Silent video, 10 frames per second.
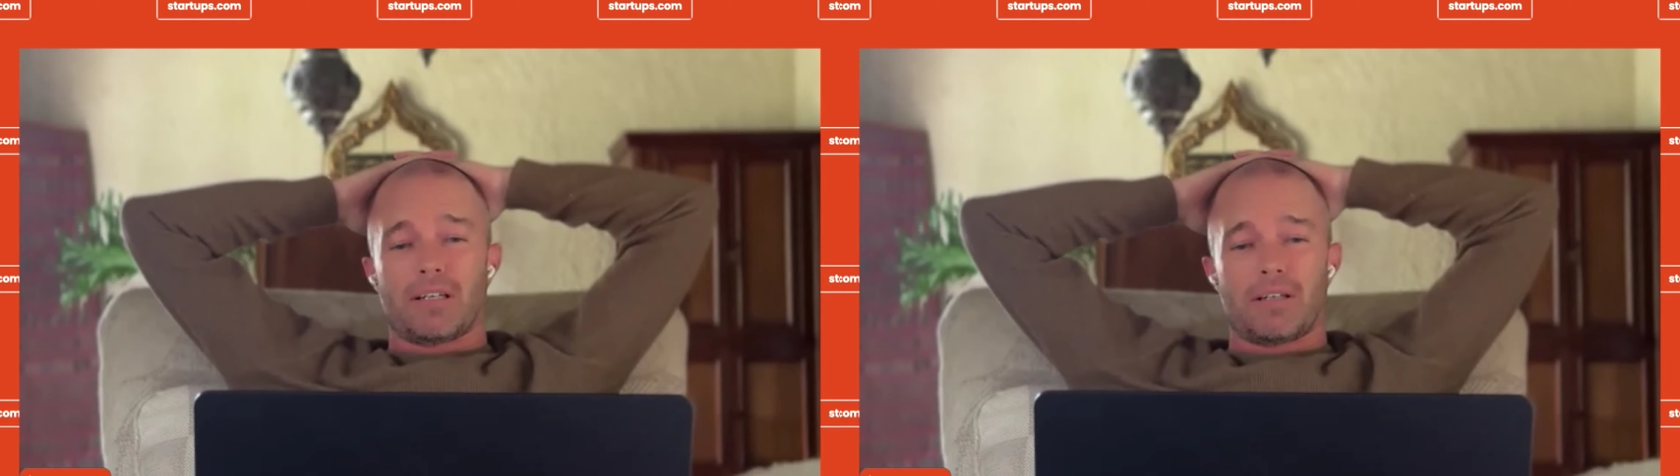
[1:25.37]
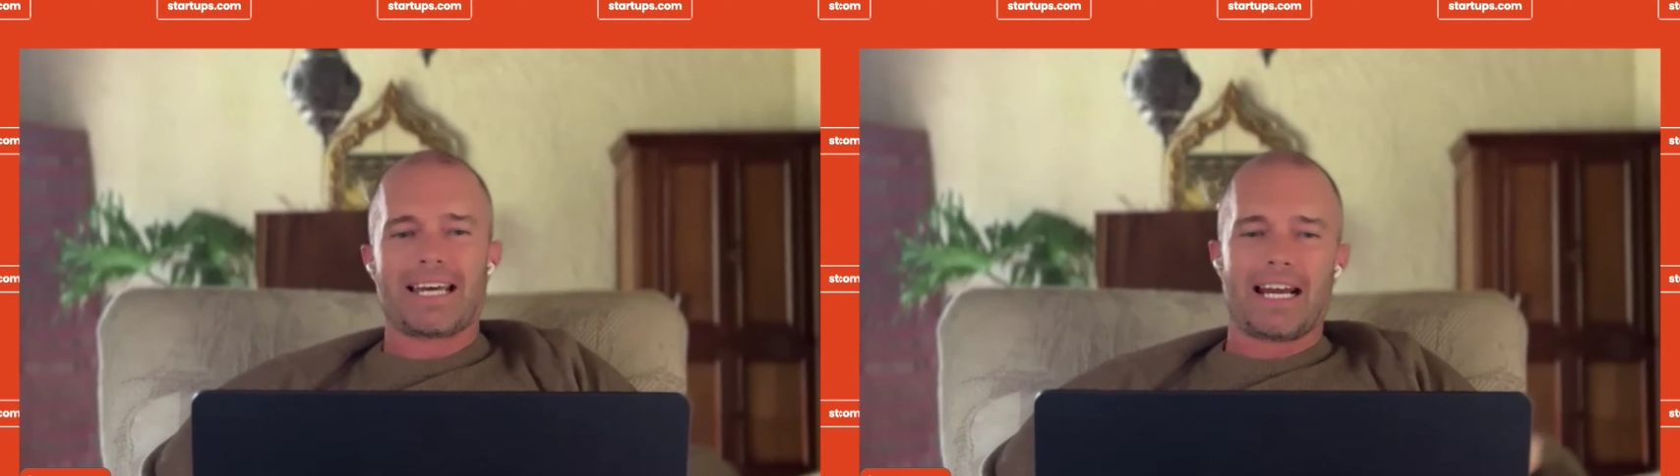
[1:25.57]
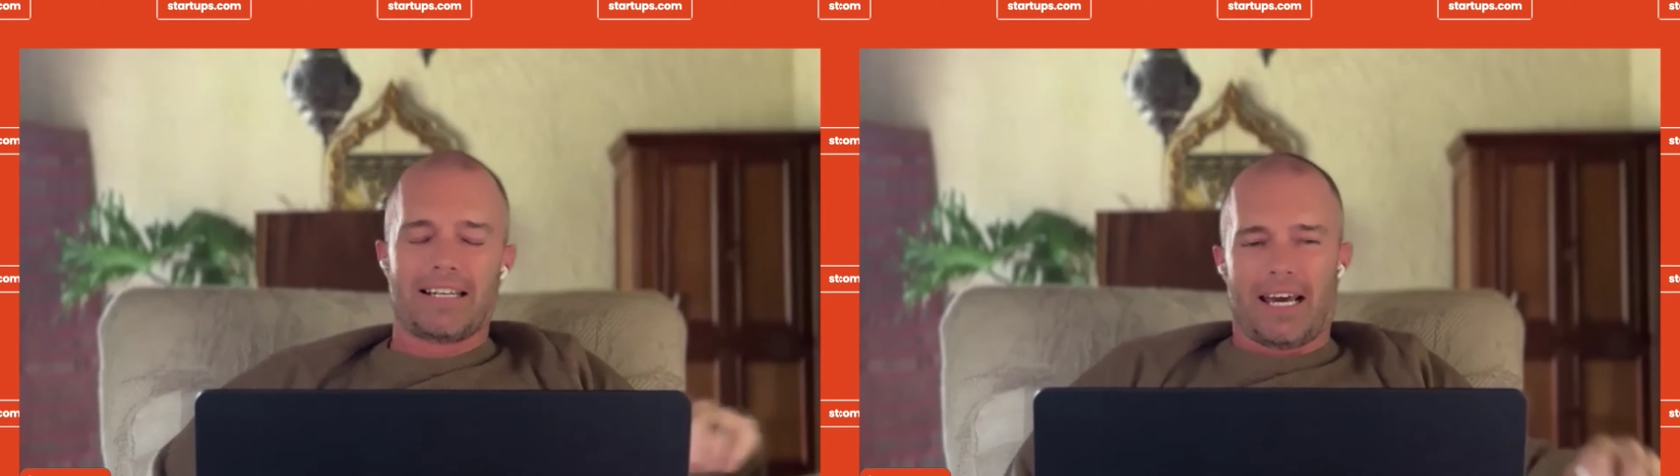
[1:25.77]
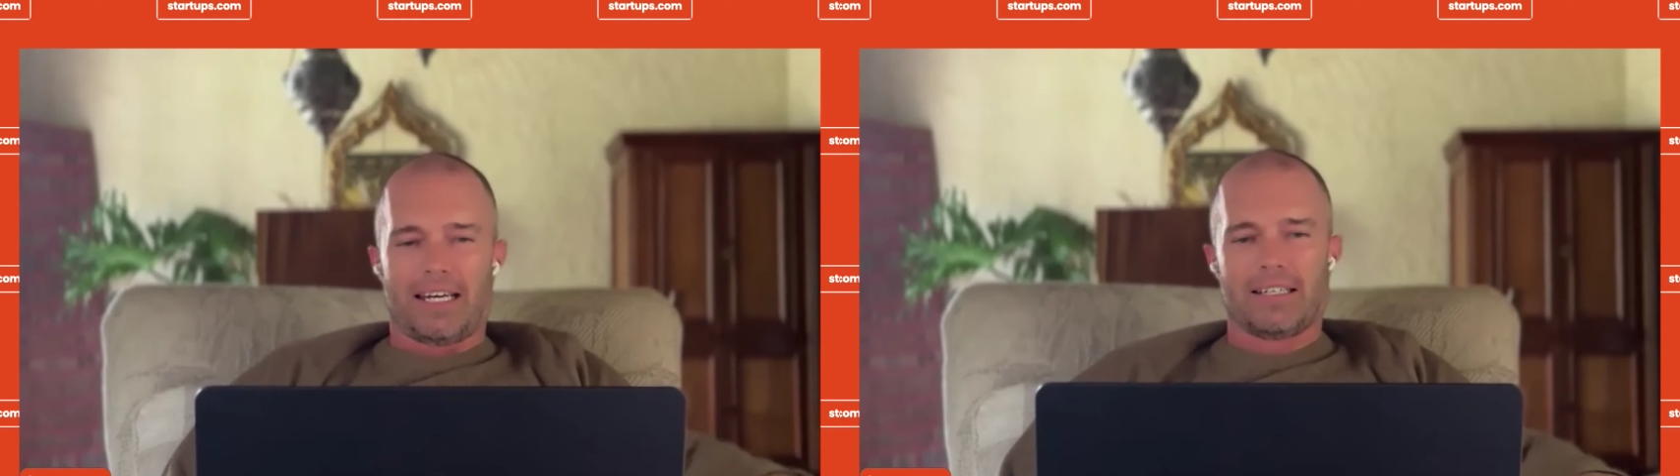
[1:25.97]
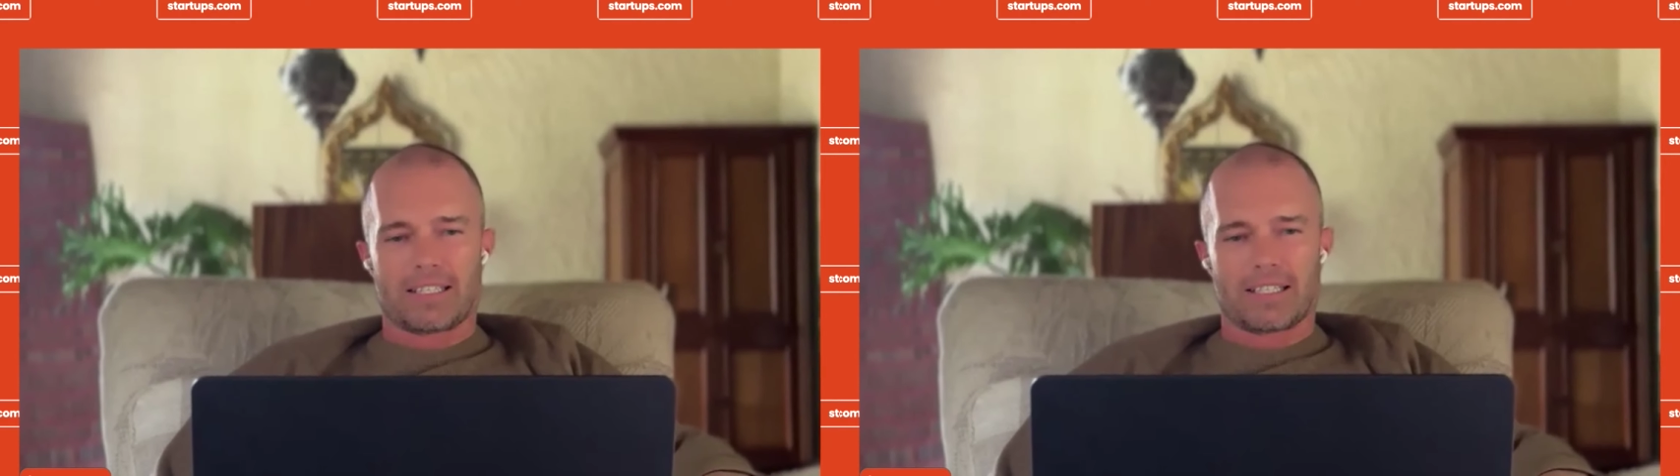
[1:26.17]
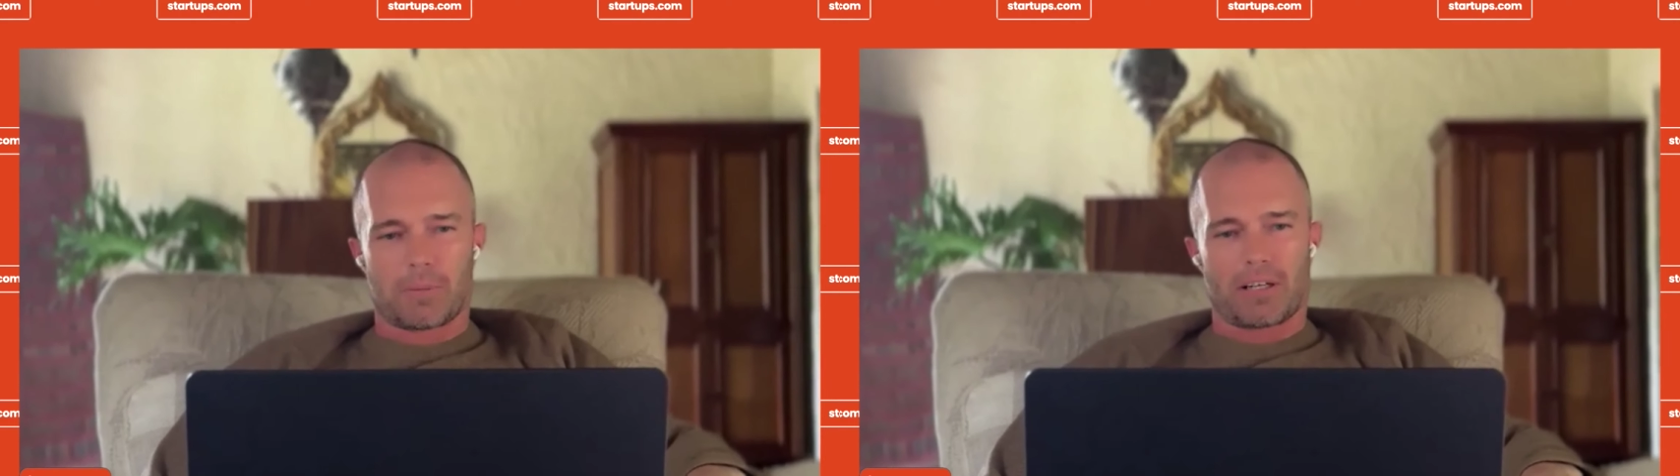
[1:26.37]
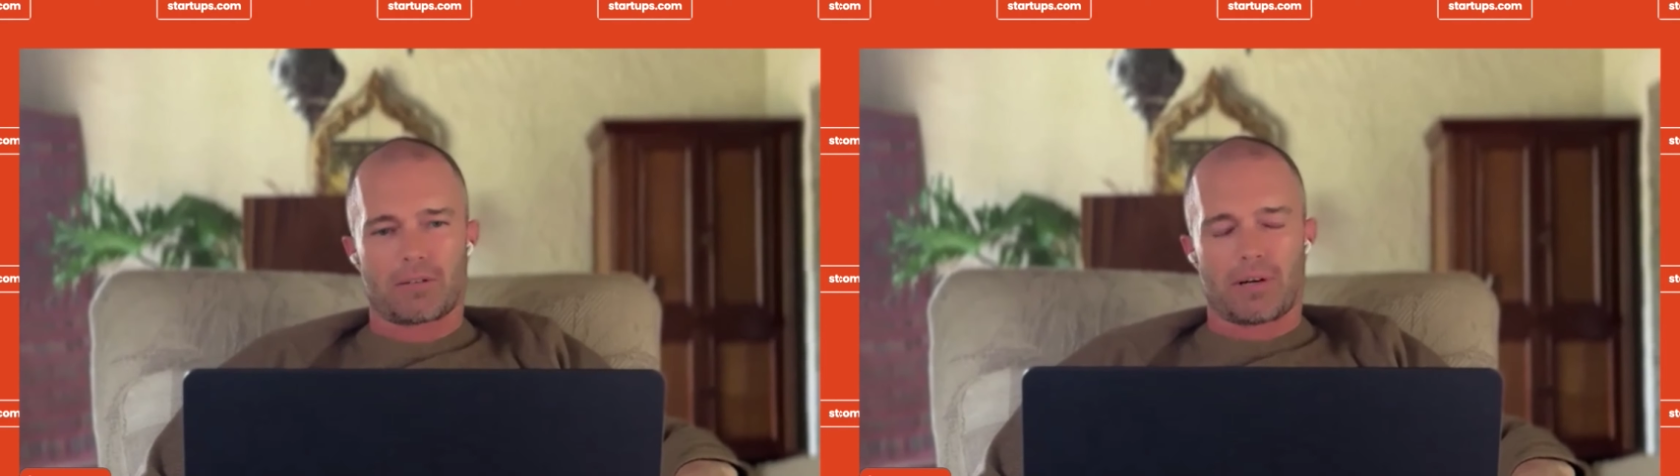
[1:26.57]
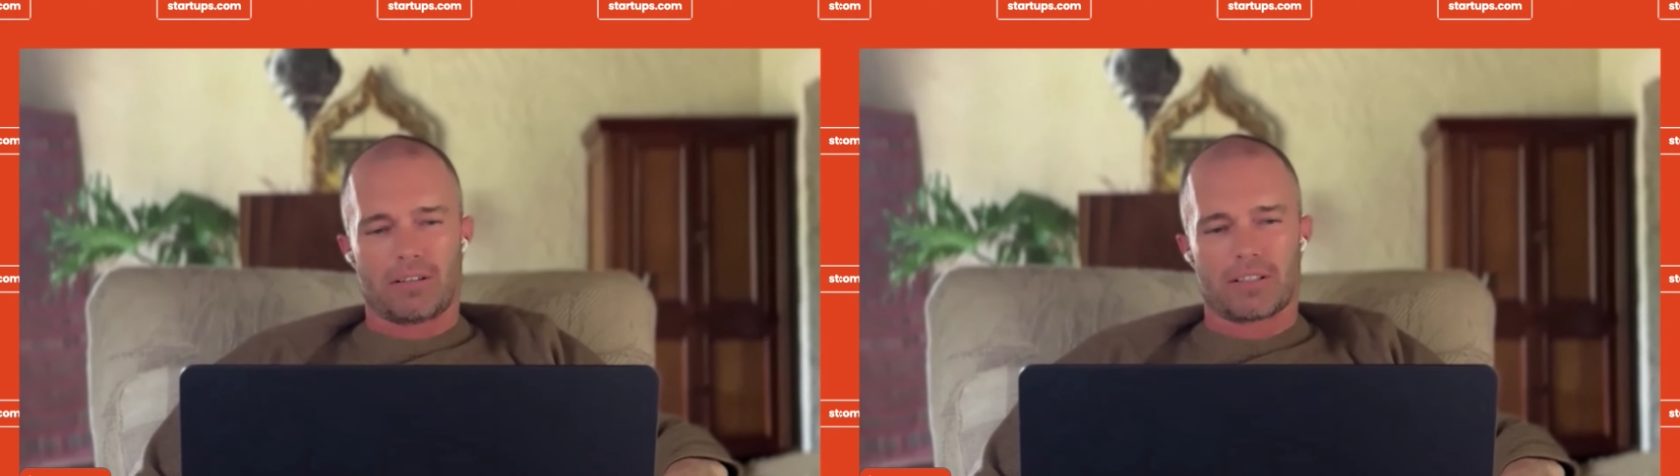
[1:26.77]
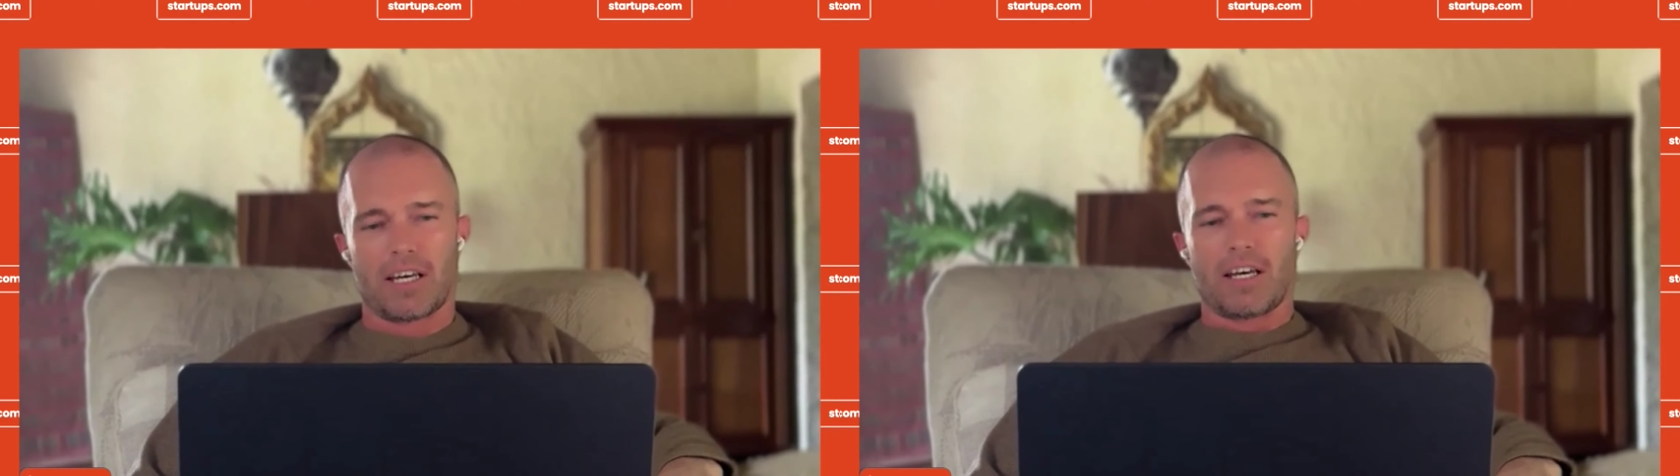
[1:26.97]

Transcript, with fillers: My day to day is spent around